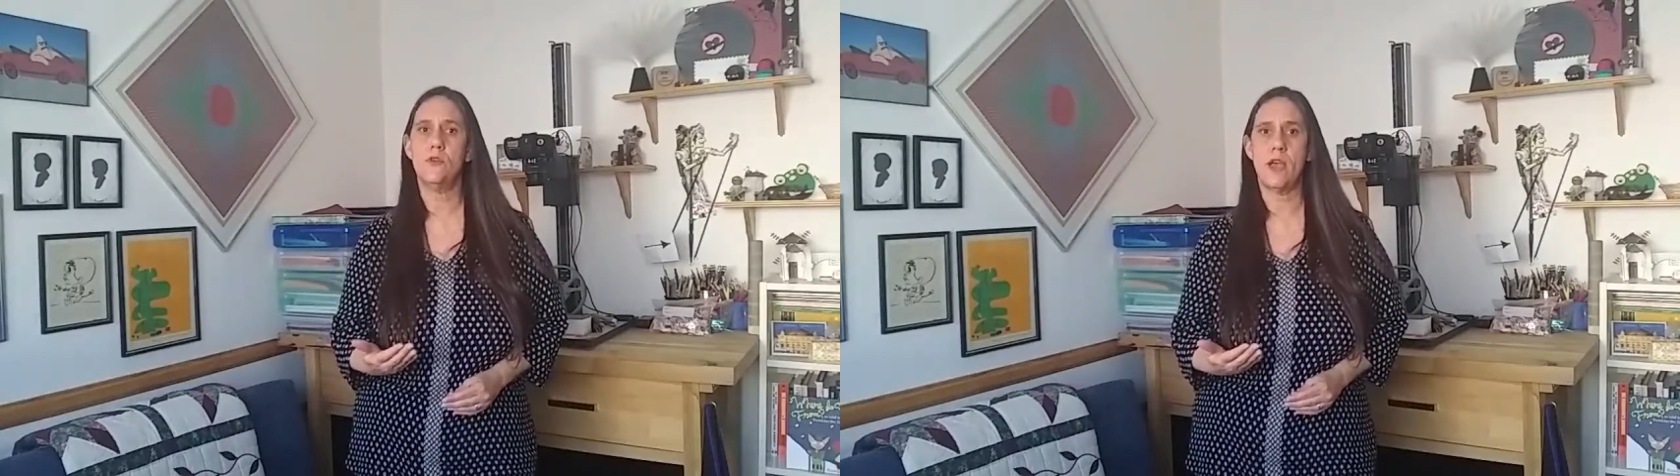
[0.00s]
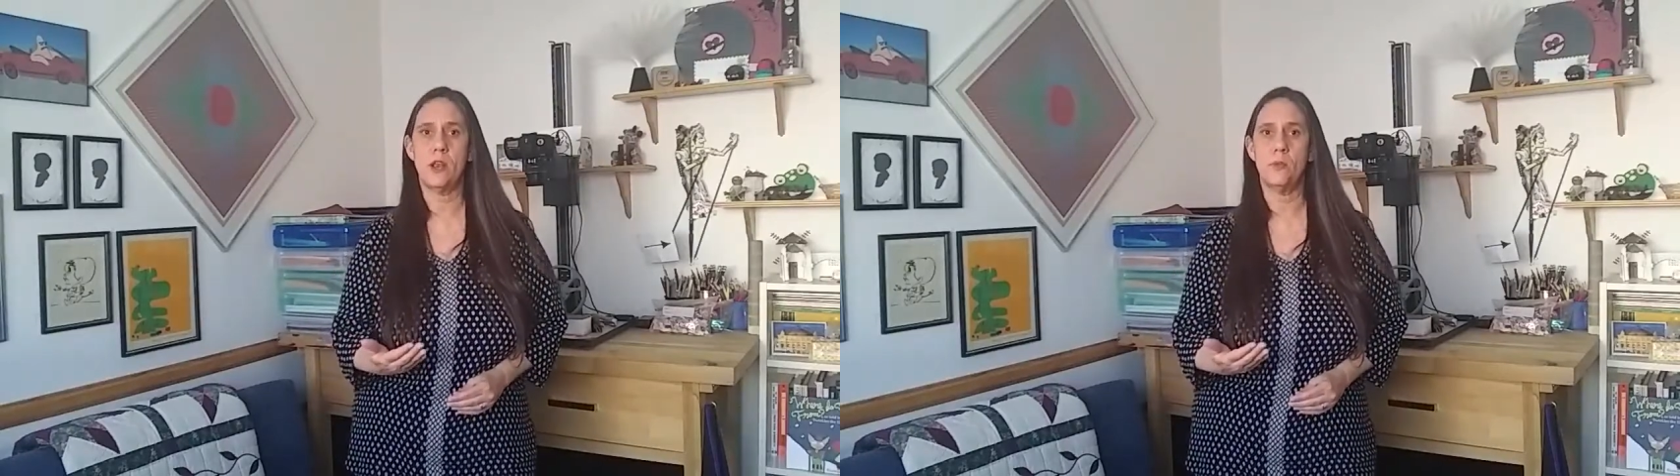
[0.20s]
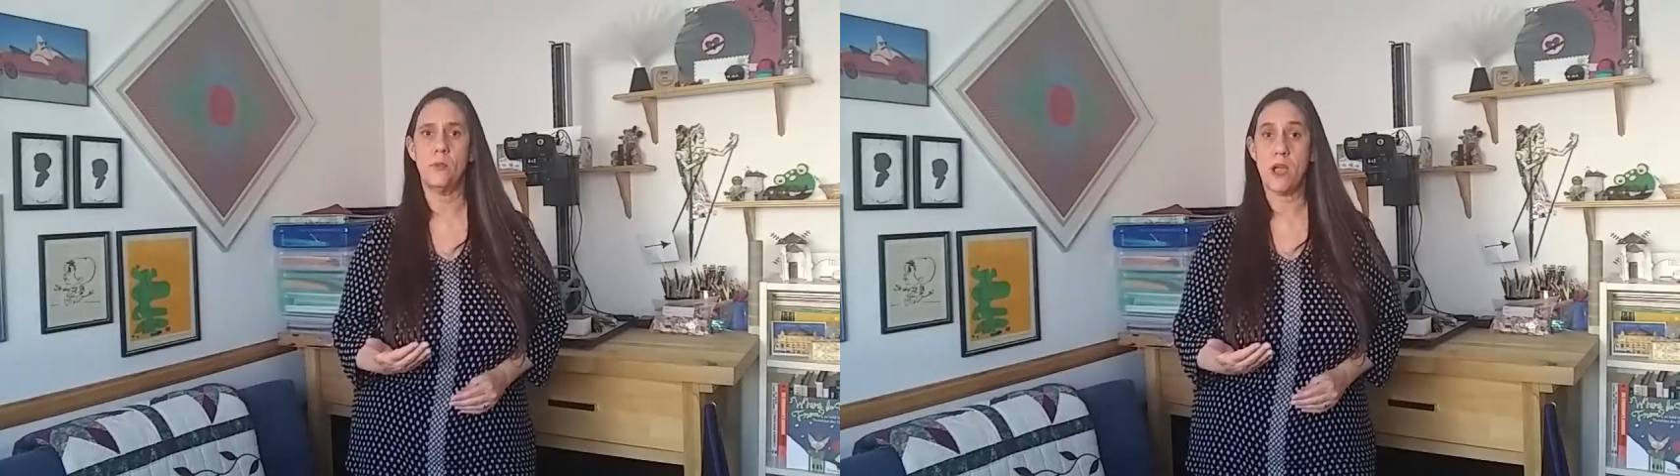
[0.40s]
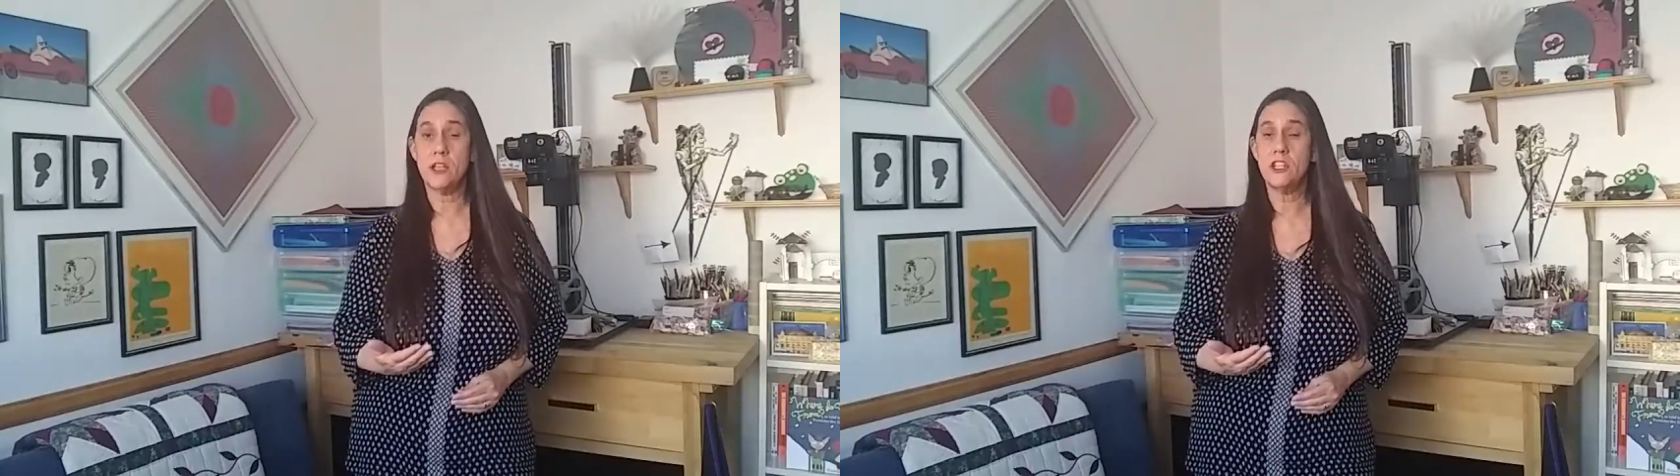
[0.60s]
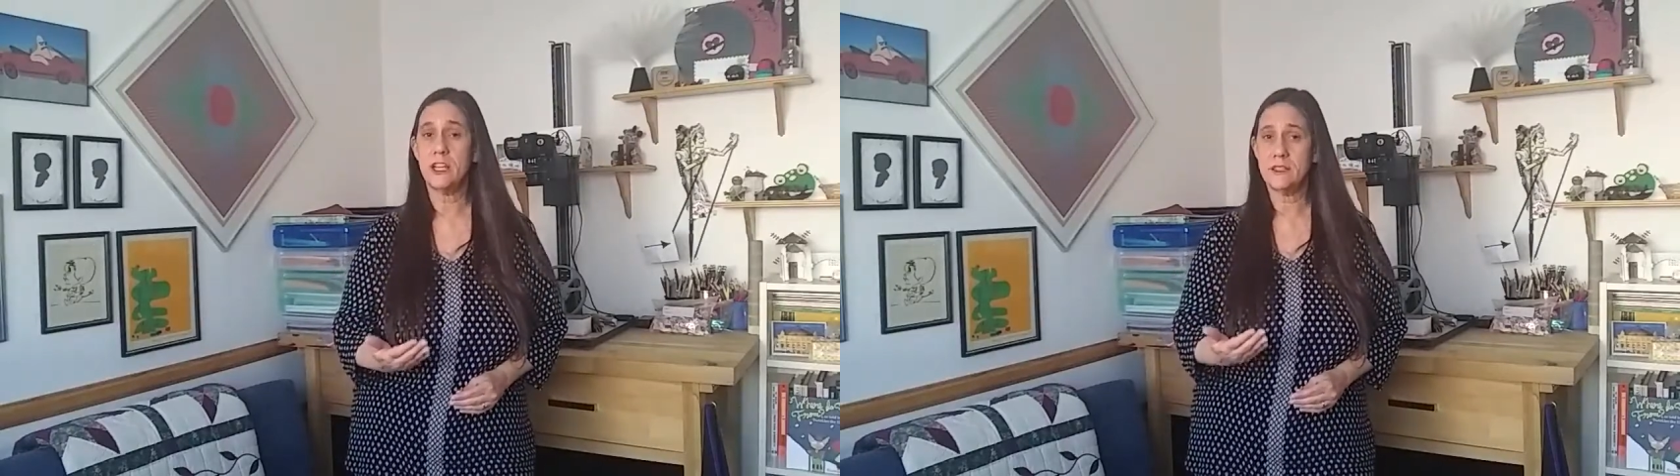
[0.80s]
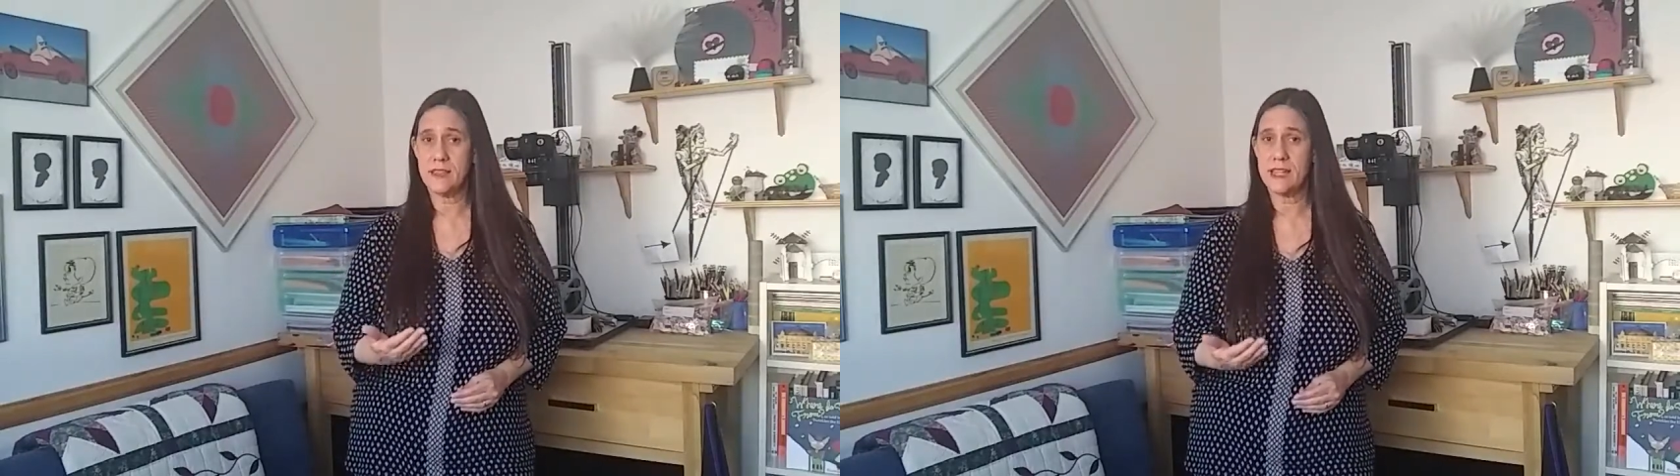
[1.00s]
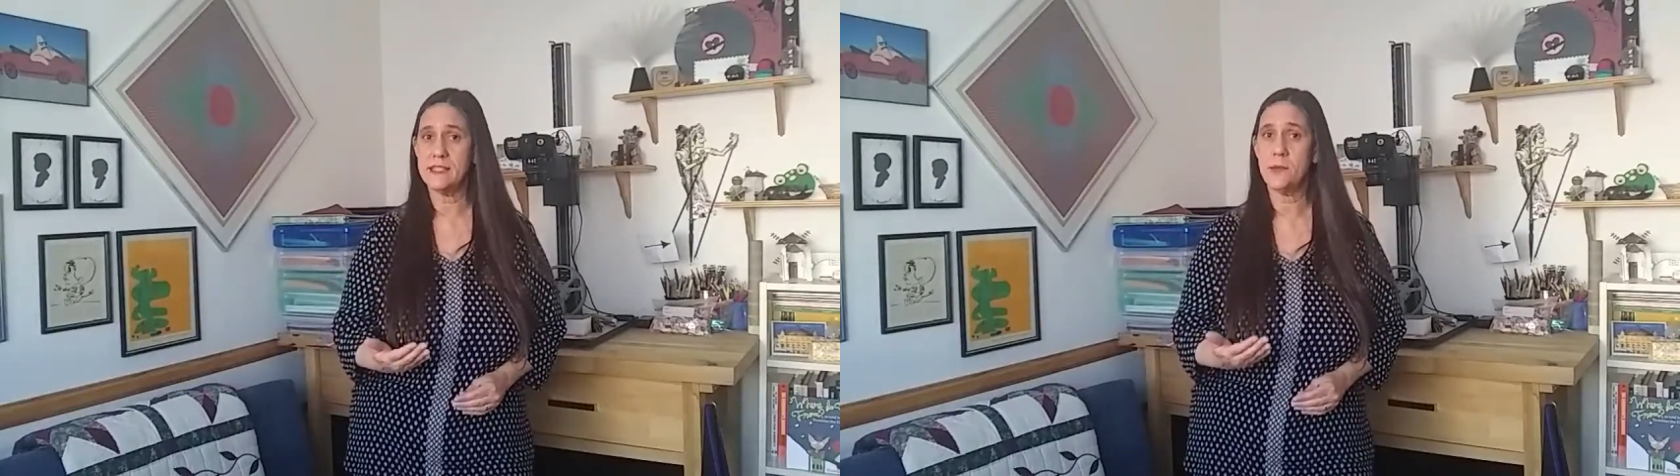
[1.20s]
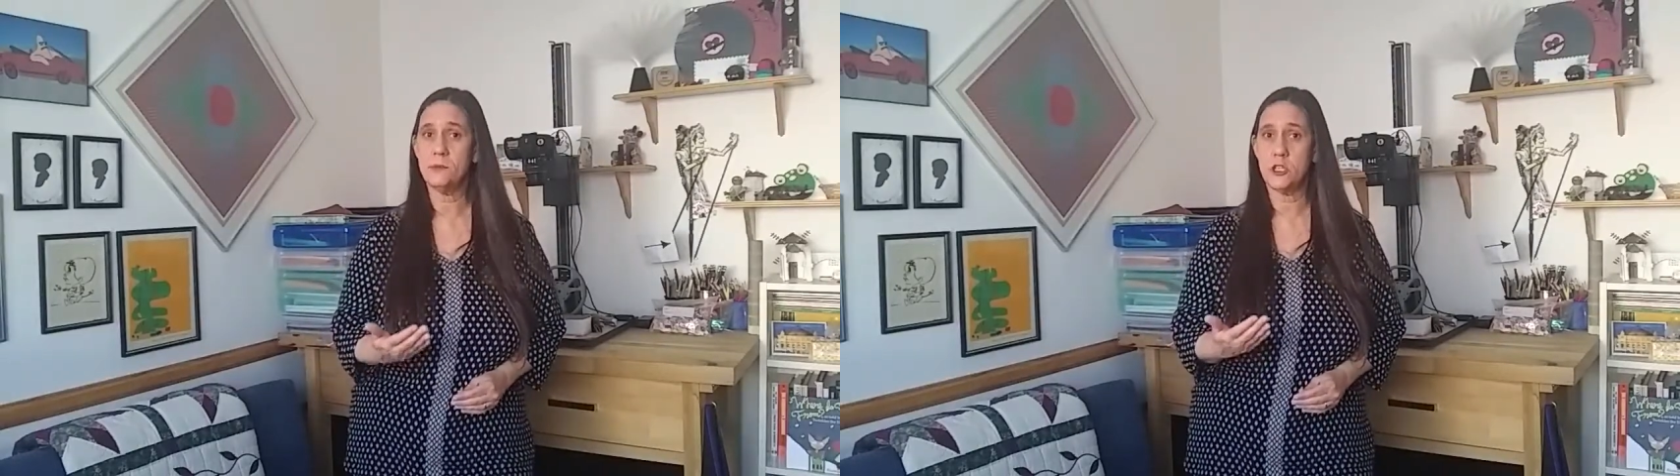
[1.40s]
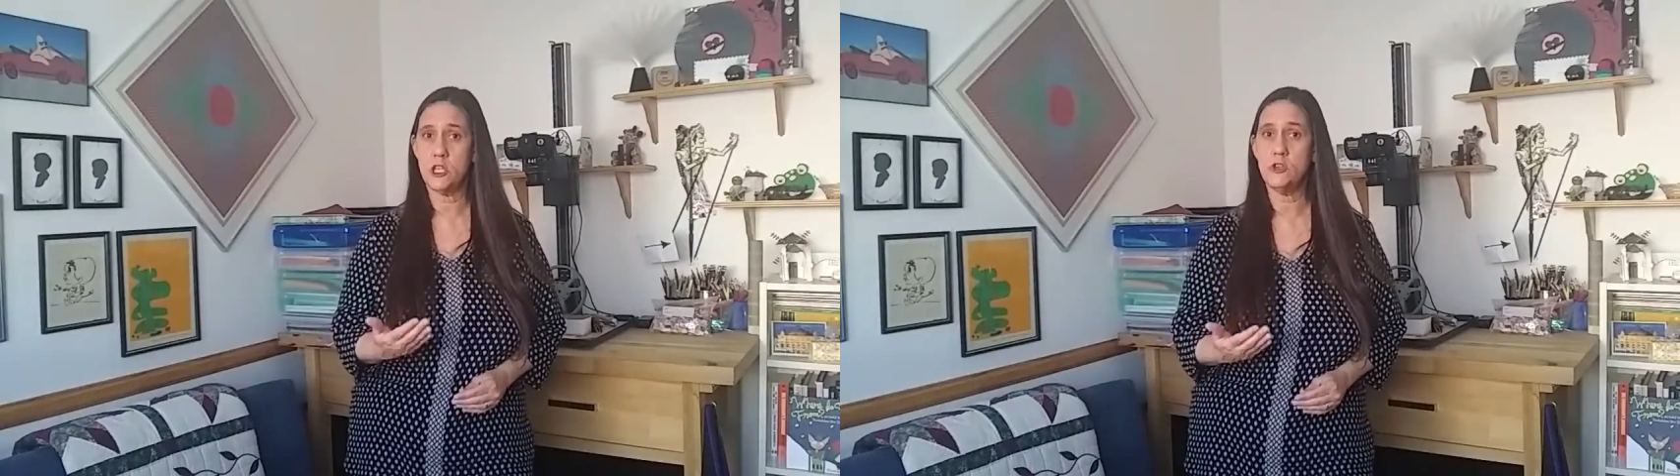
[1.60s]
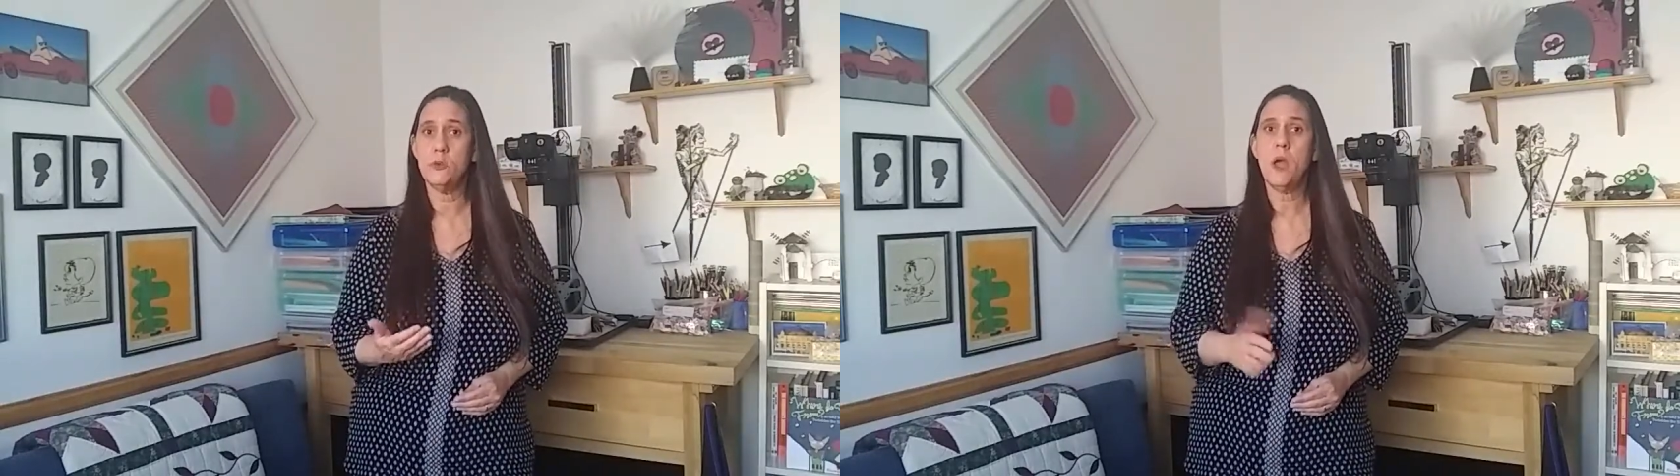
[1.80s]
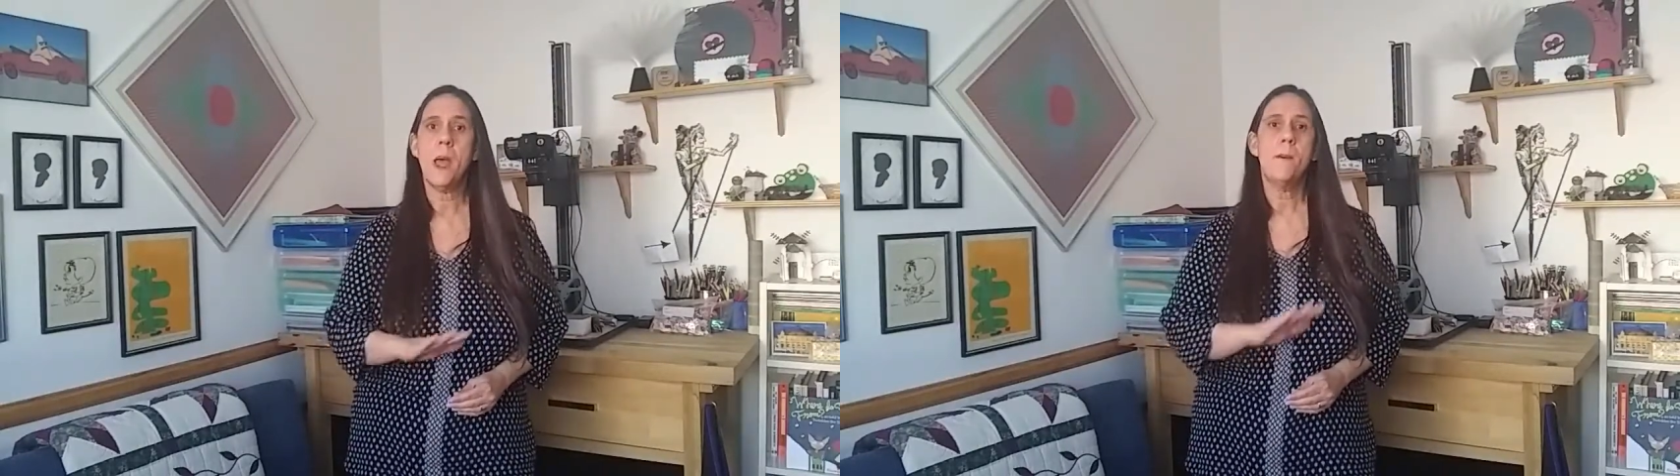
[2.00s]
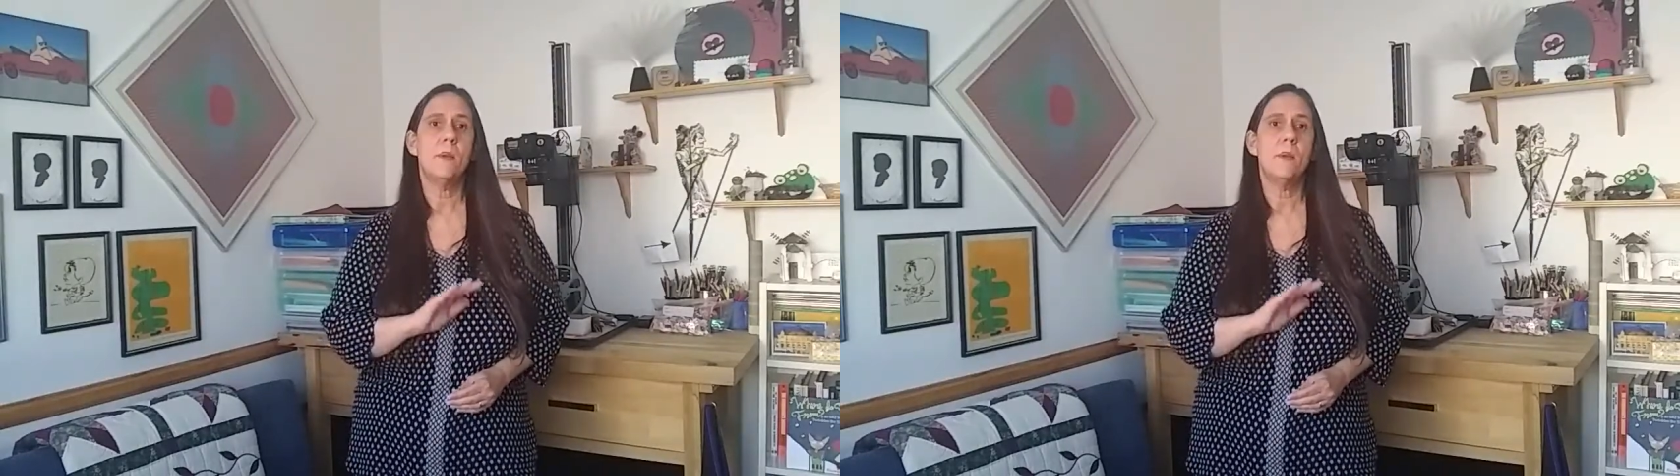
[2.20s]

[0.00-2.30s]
final project, that's up to you,